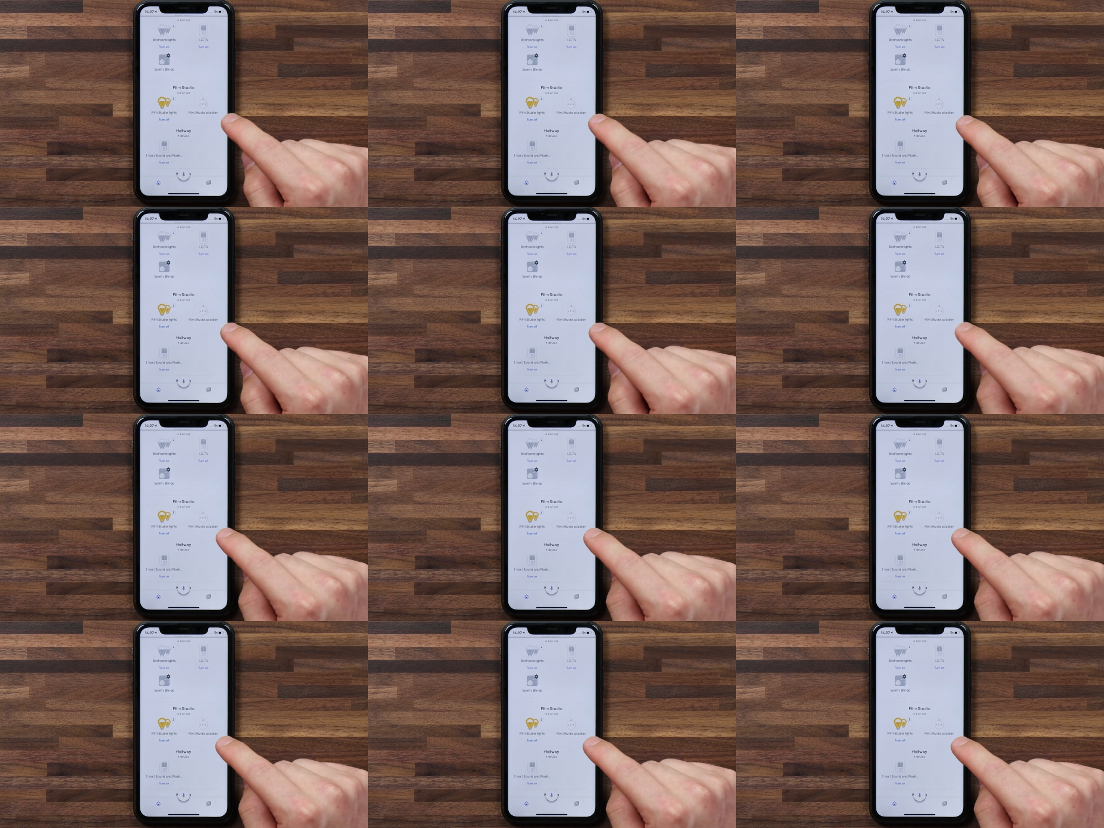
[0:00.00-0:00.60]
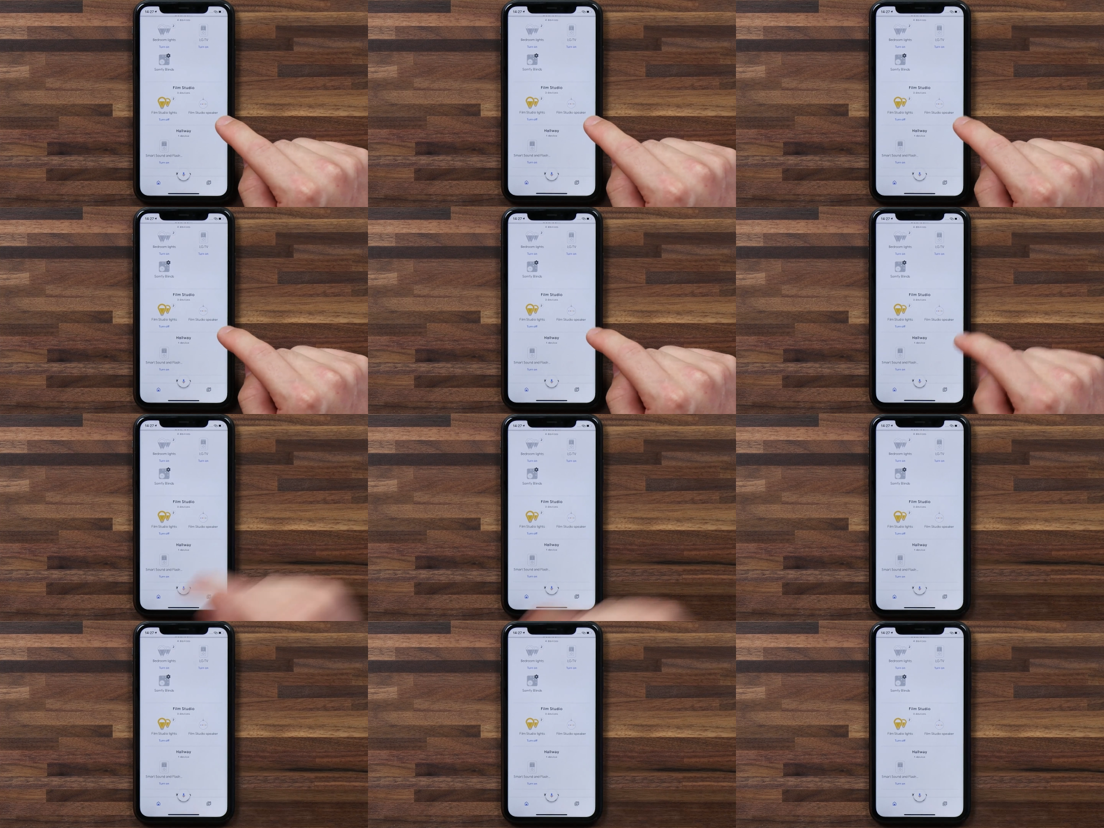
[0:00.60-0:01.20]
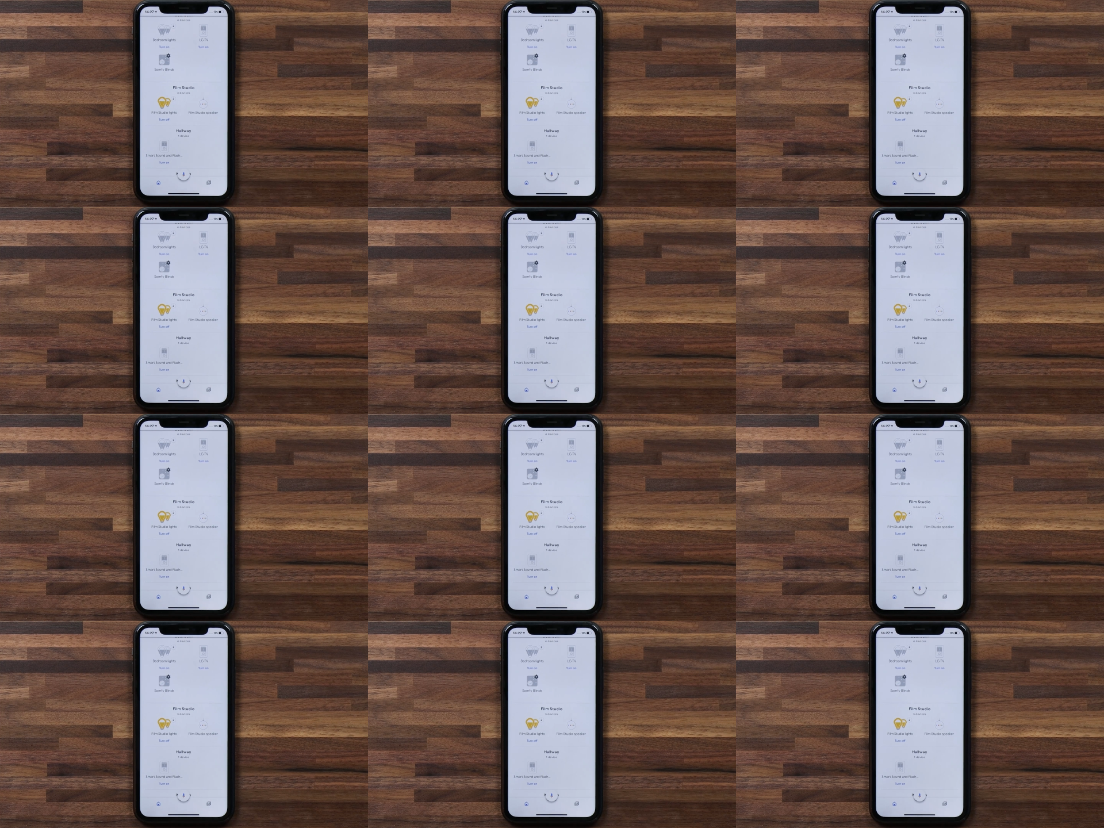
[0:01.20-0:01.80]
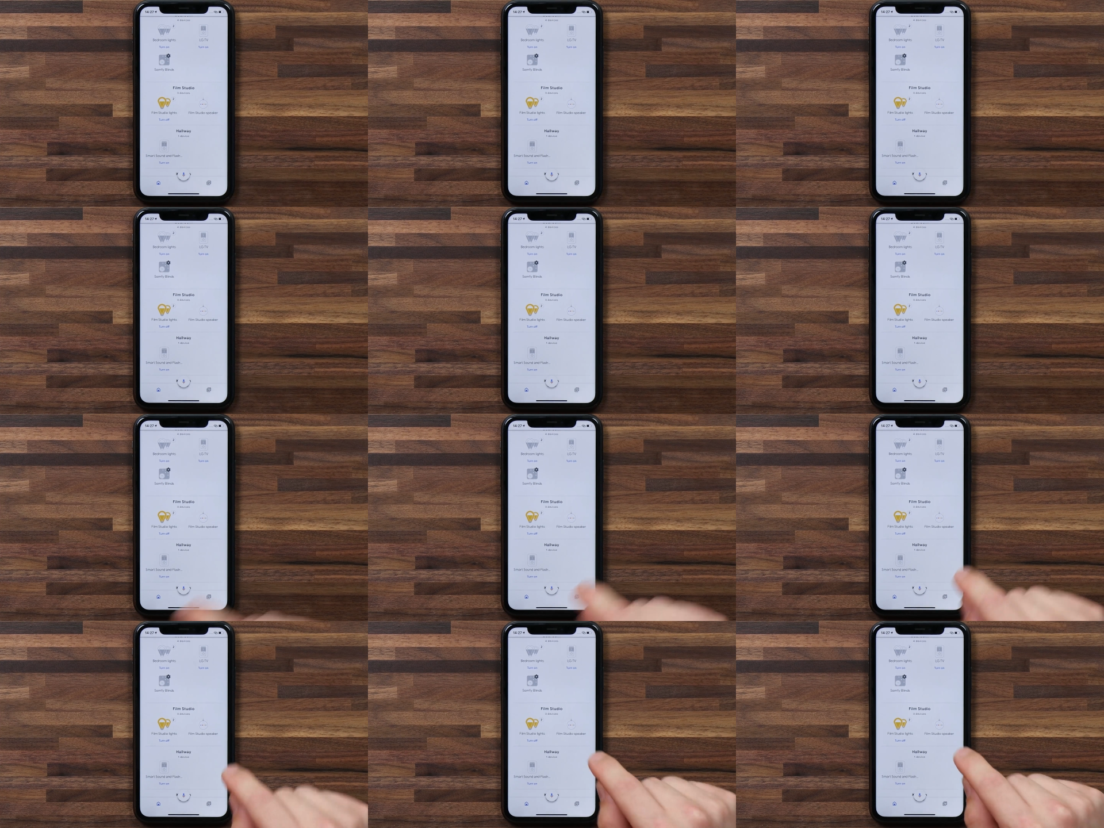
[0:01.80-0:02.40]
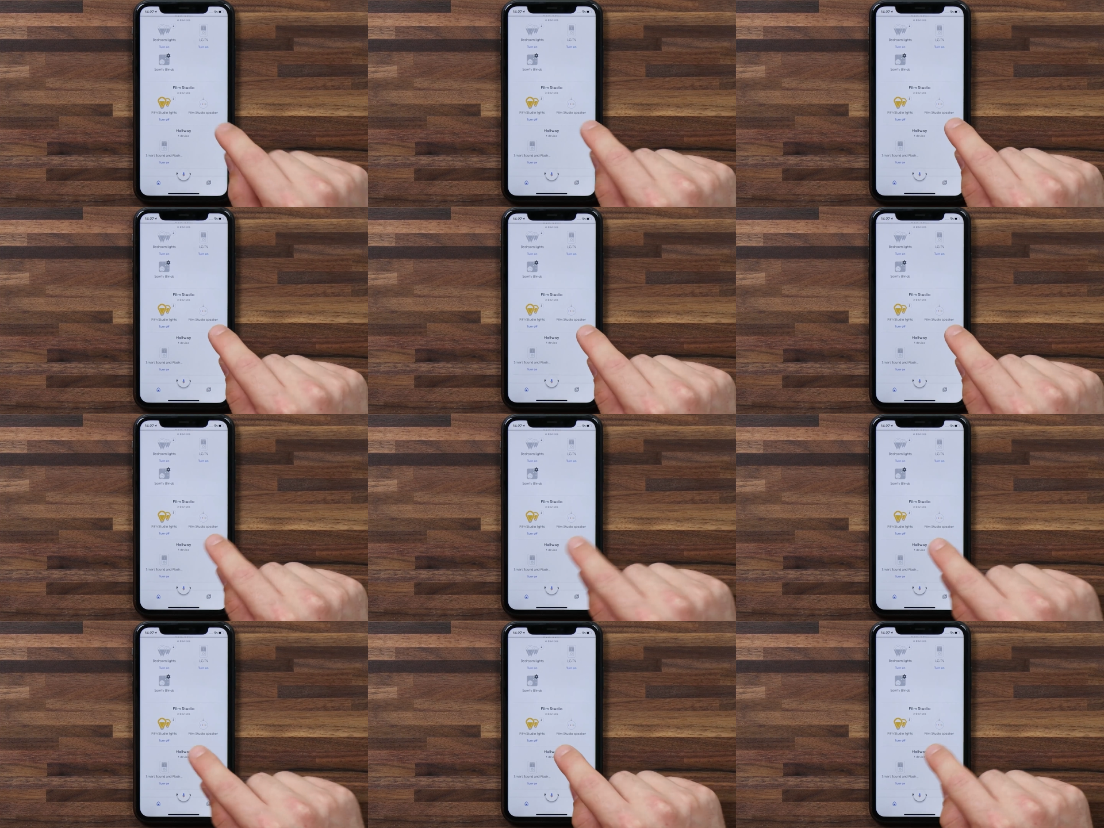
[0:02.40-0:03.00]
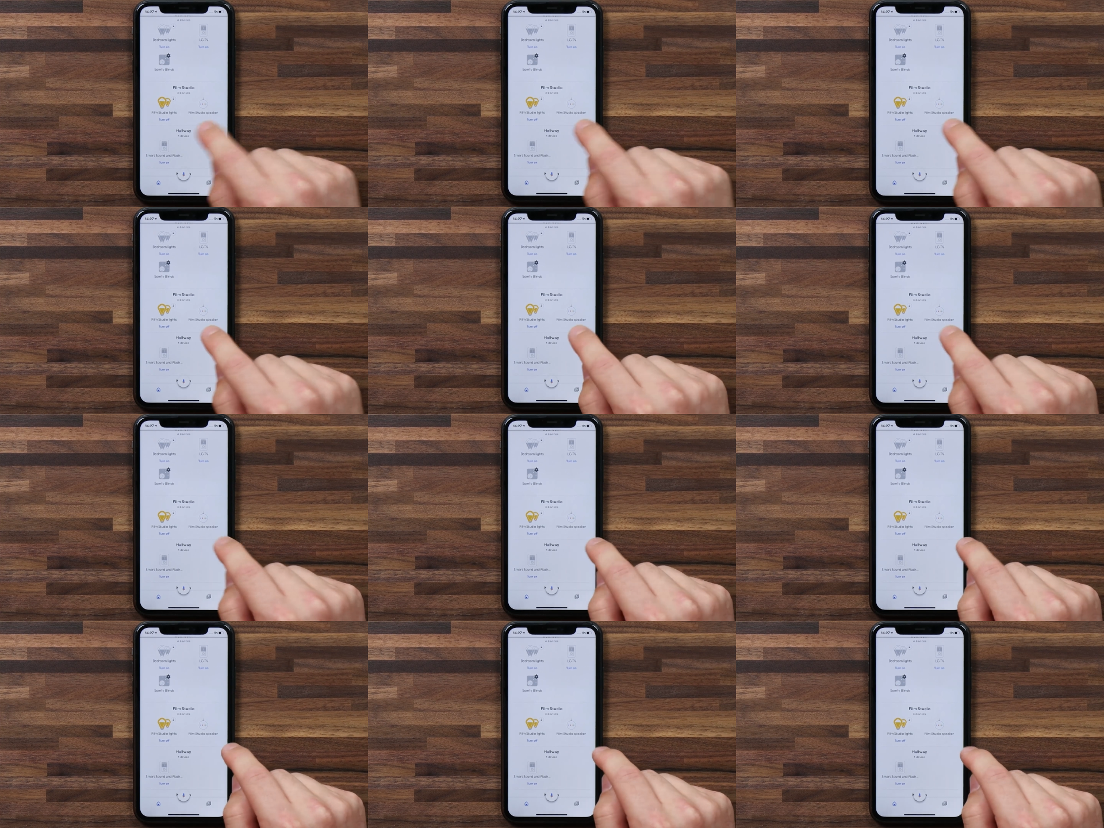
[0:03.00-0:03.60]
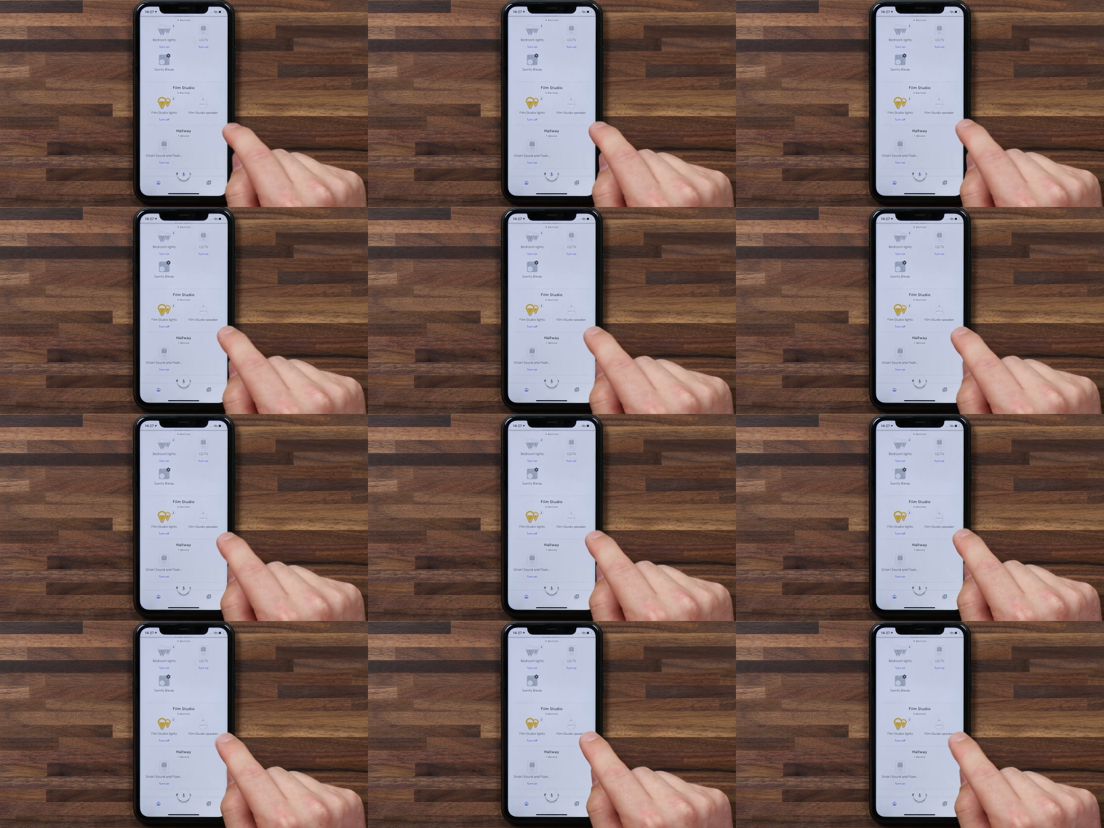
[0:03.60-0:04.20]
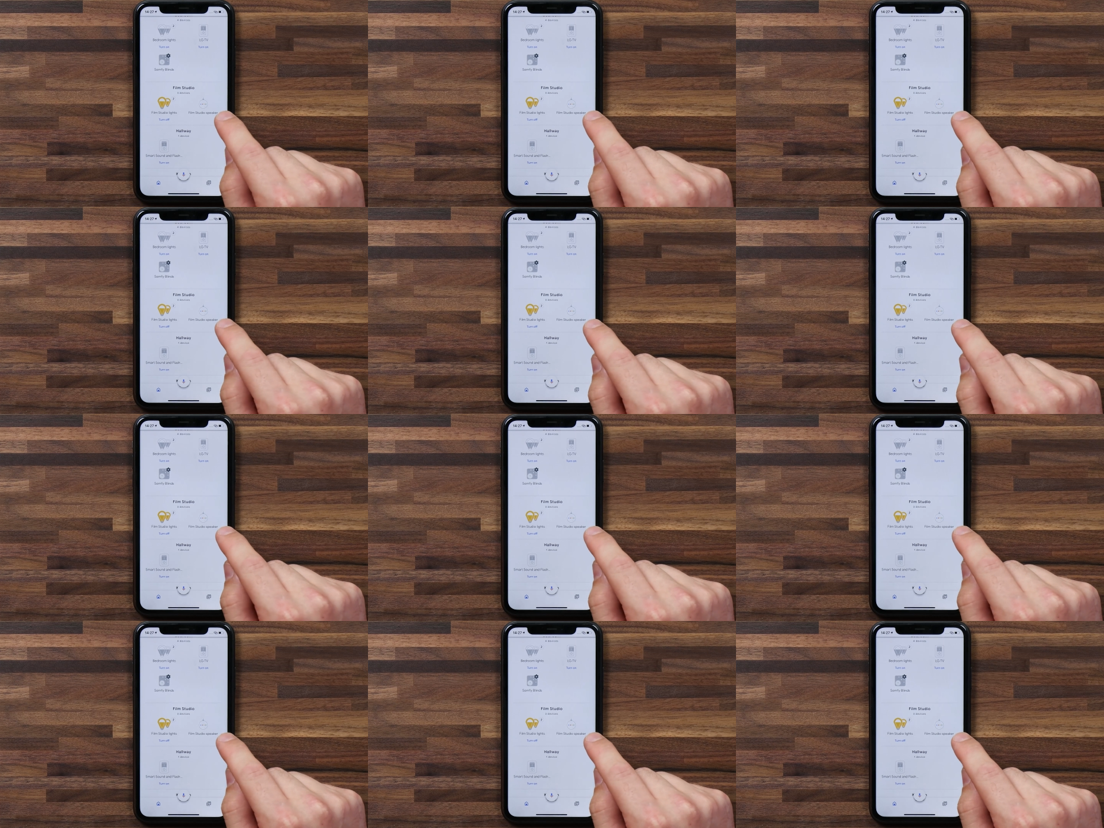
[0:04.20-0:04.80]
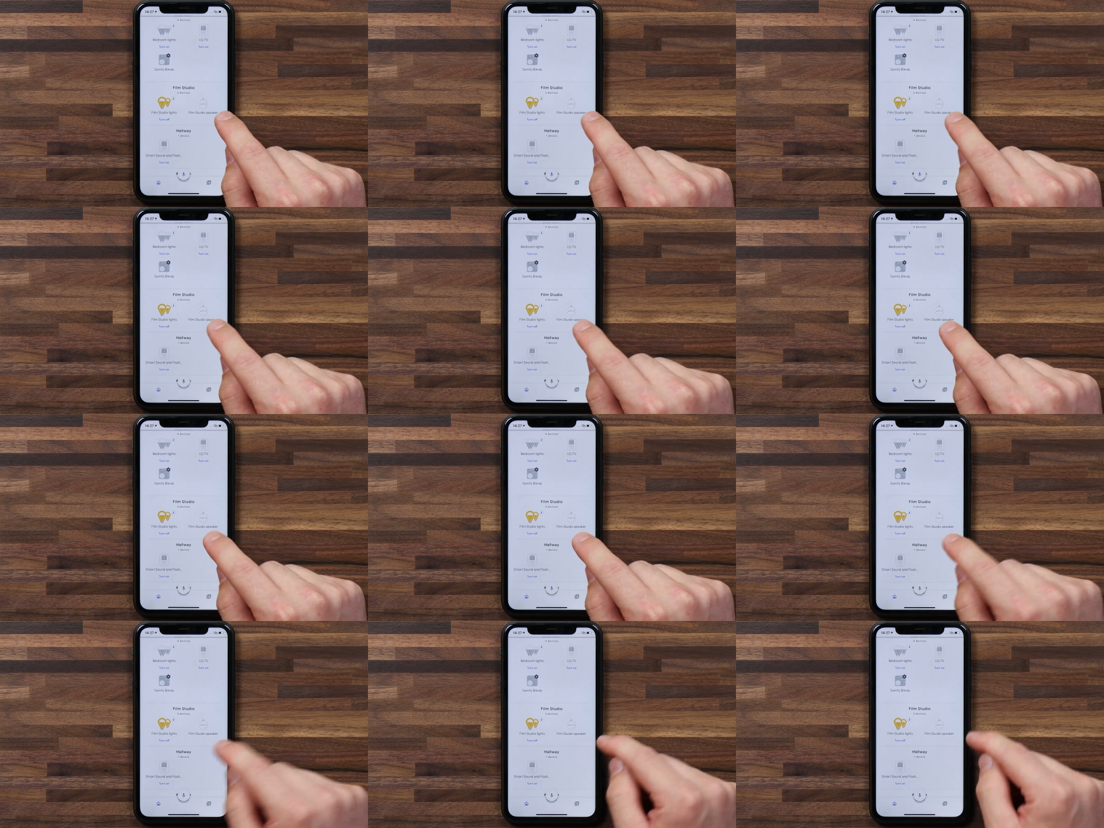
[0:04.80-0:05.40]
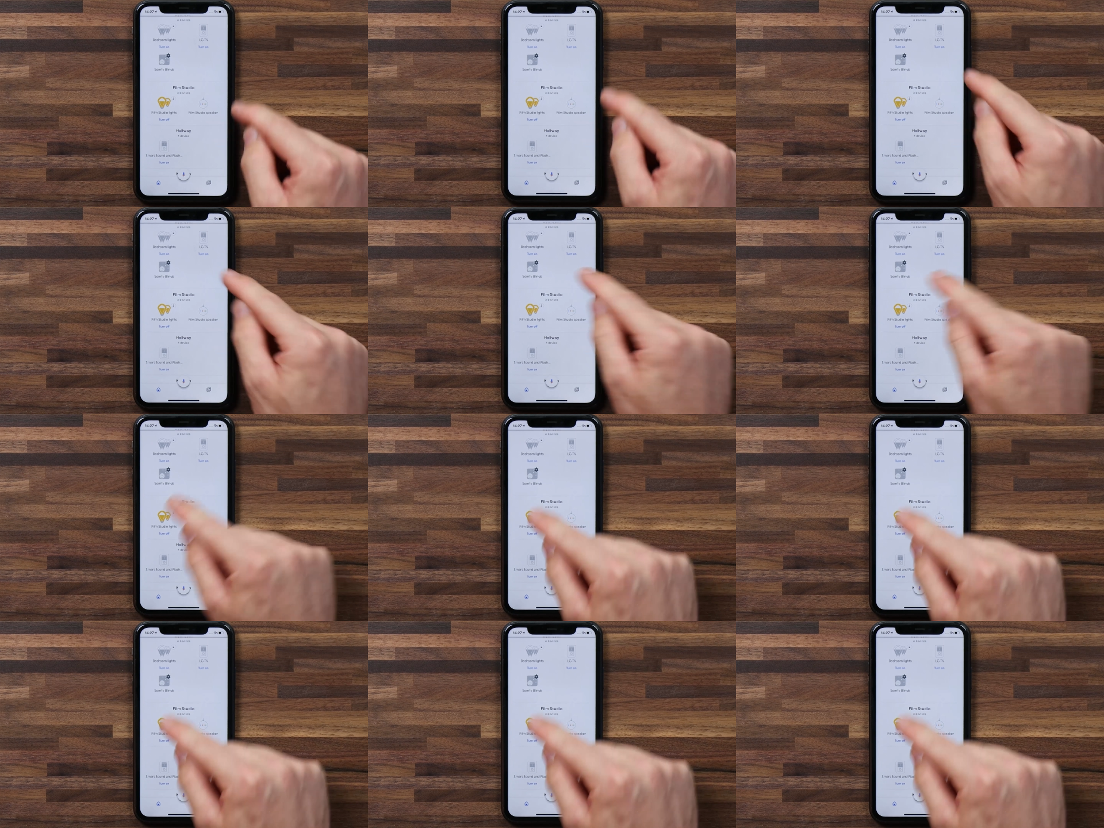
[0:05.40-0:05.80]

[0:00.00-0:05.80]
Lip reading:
(no speaker visible)